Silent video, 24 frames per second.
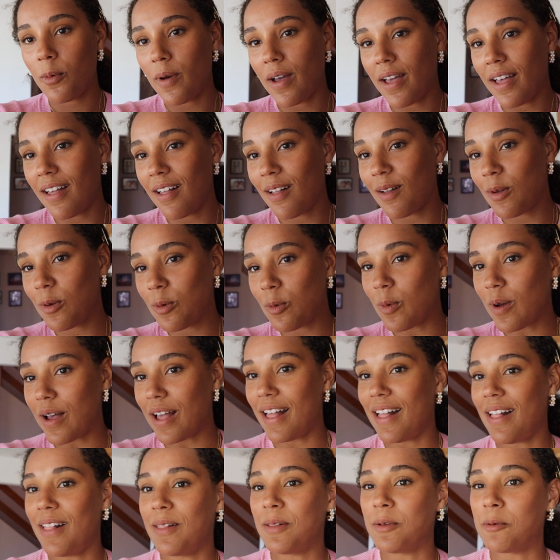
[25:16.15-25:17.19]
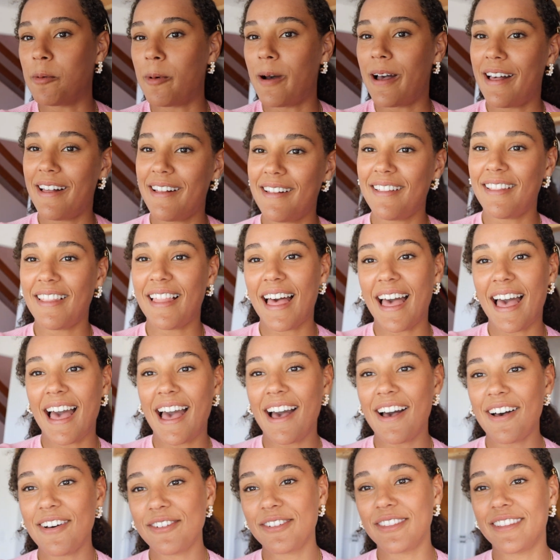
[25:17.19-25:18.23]
well, well, well,
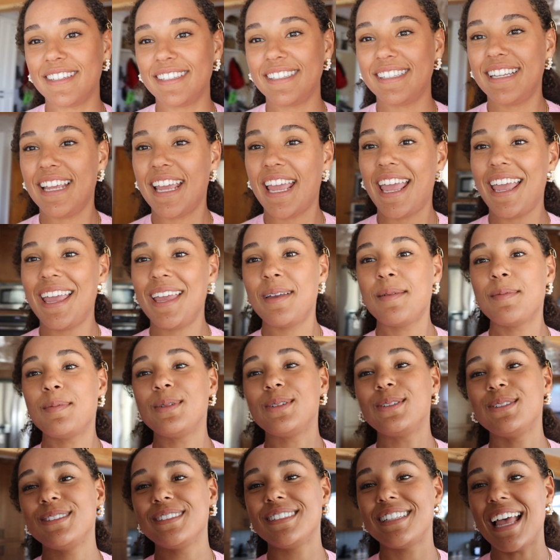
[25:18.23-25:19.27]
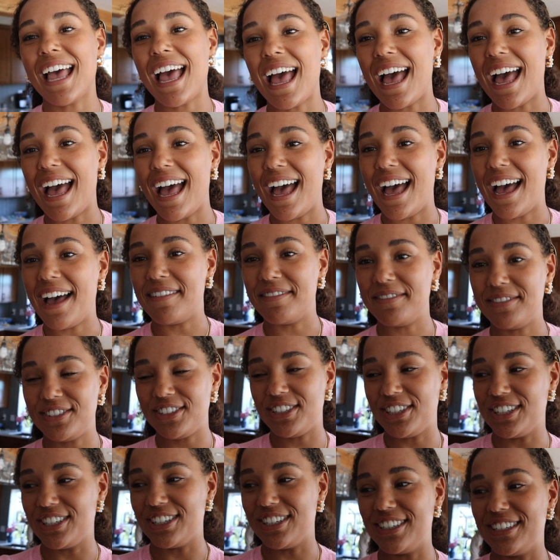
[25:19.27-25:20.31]
how the tables have
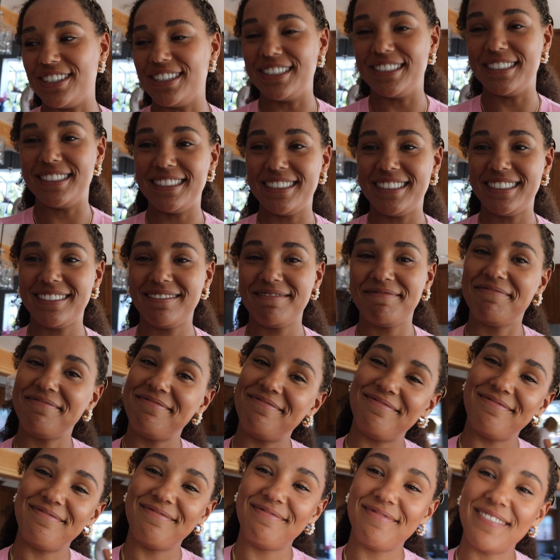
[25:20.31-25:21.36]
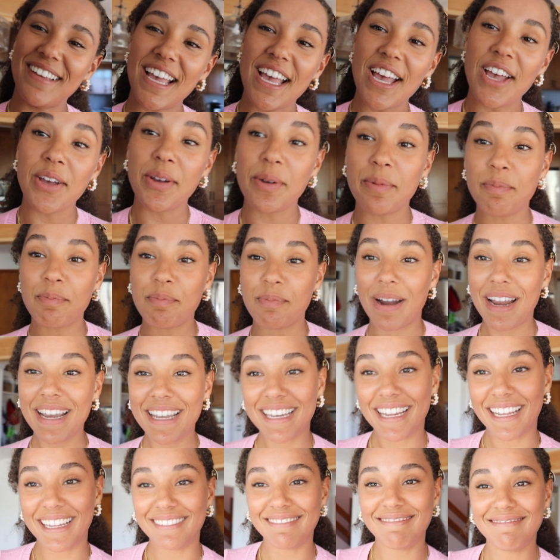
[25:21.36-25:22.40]
turned.
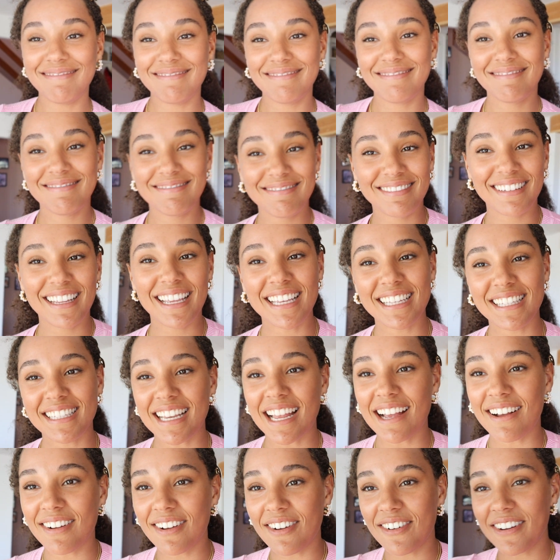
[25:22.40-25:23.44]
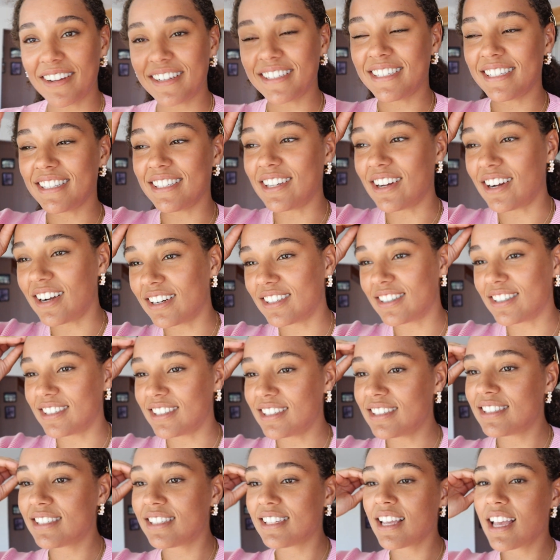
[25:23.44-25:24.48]
Brendan is now going to the
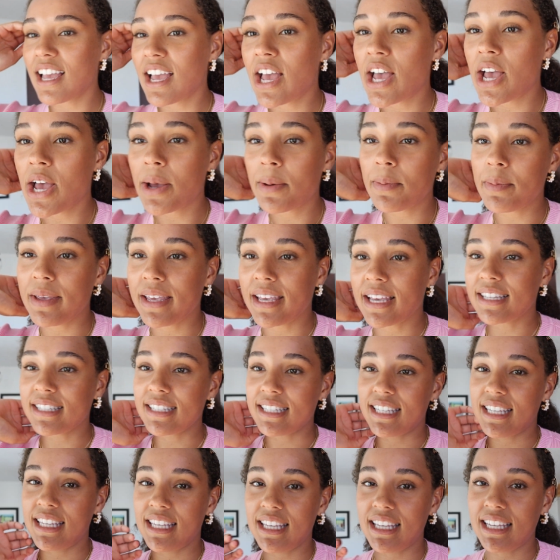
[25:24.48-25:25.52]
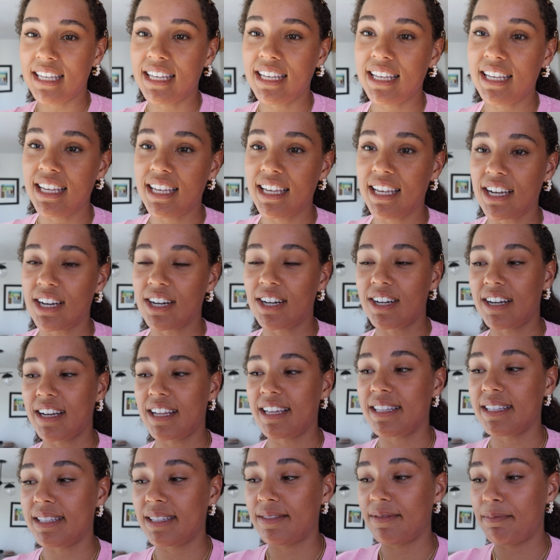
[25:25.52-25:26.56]
doctor's because he hurt
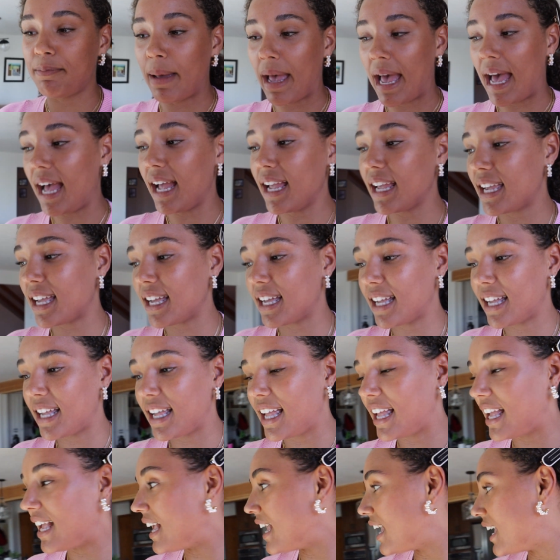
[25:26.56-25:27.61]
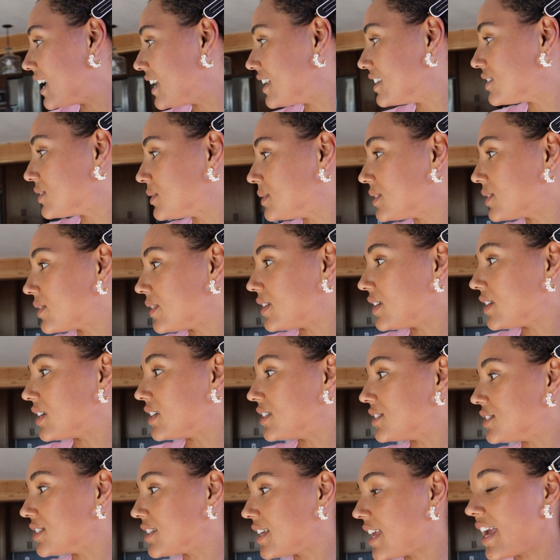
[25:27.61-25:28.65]
his back and he's going to
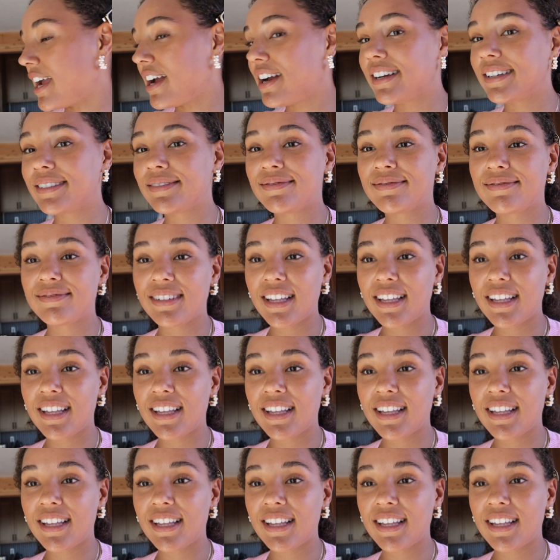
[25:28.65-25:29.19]
urgent care.